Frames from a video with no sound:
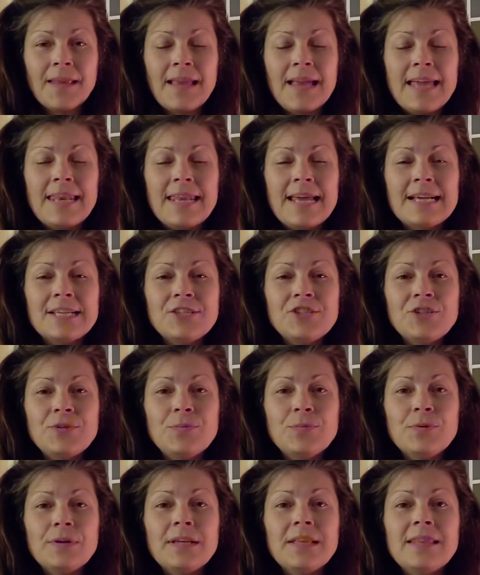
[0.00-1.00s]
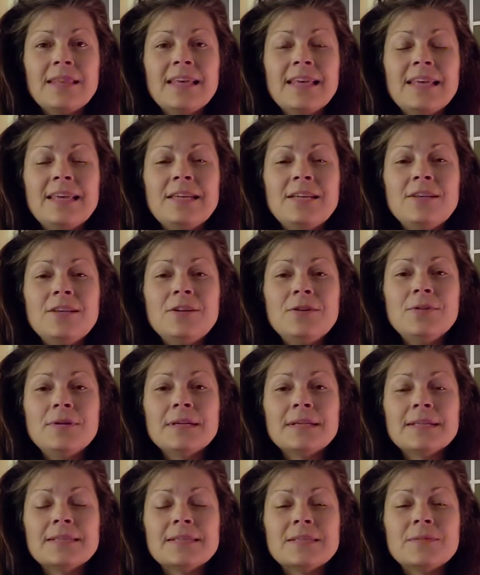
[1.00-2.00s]
And as you breathe in, you
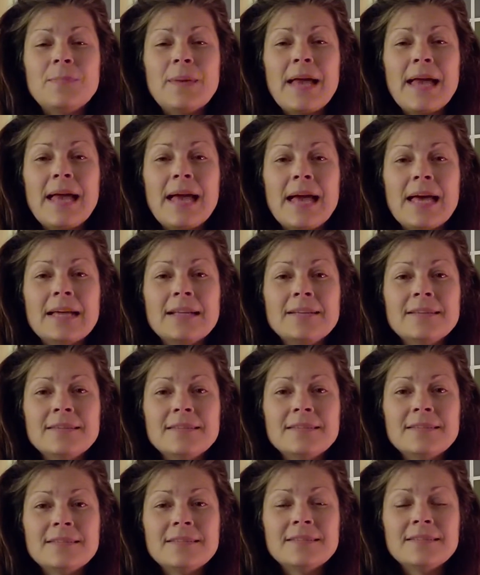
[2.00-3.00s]
expand.